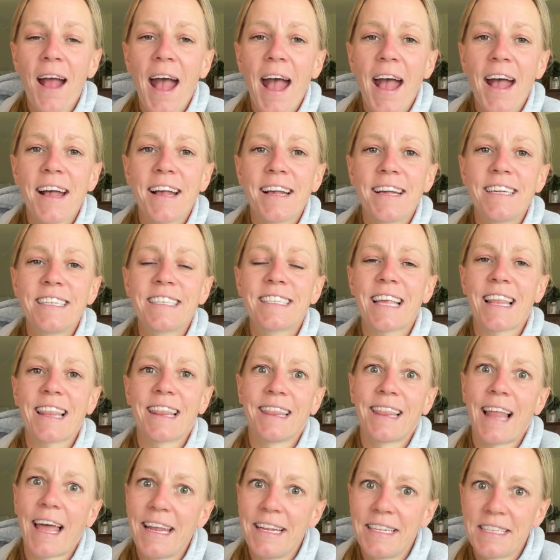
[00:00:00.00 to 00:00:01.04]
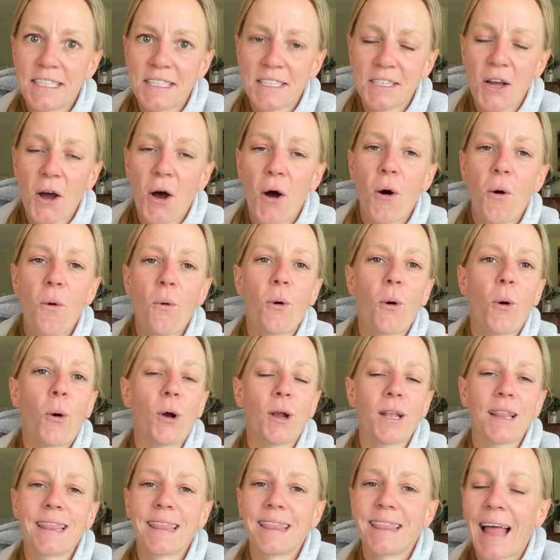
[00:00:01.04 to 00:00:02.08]
as lights go
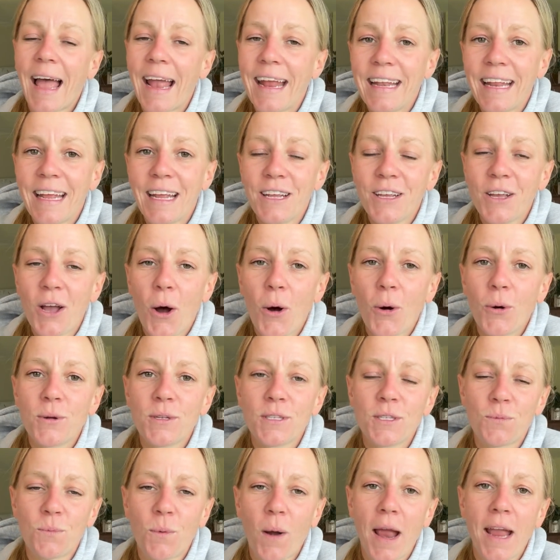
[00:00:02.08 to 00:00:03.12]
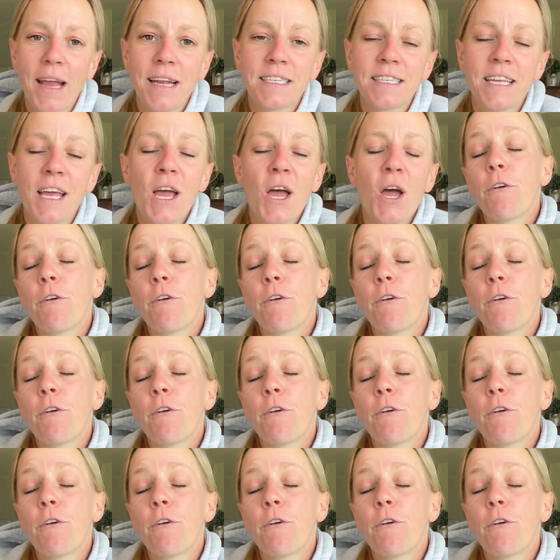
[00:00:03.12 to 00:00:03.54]
or lighting goes, right?